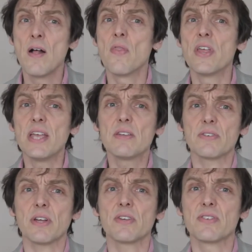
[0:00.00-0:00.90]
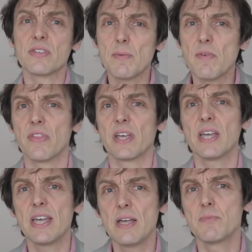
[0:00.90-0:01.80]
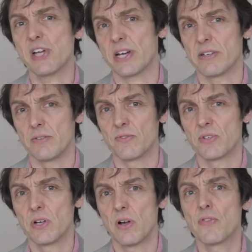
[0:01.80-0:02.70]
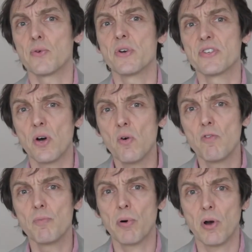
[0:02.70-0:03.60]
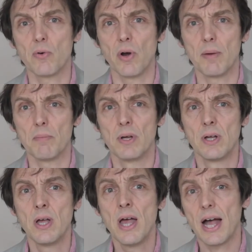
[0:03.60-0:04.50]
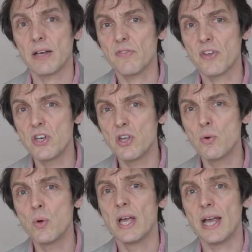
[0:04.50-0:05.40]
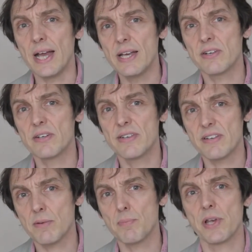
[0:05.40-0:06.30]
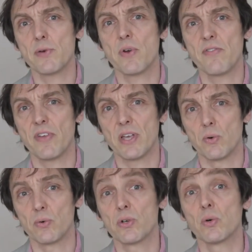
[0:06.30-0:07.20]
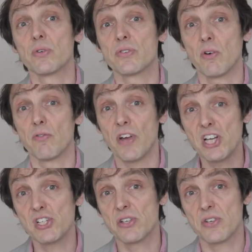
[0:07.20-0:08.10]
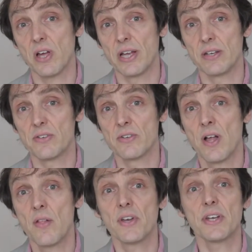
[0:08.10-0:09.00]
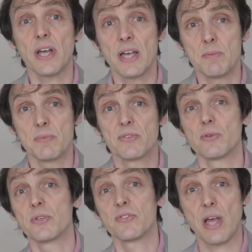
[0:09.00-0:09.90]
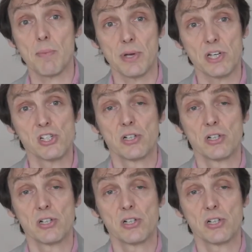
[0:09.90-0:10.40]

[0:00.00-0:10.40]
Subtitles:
These are some of the key objectives of the RESOLV programme and of the new interdisciplinary field called Solvation science that it aims to establish.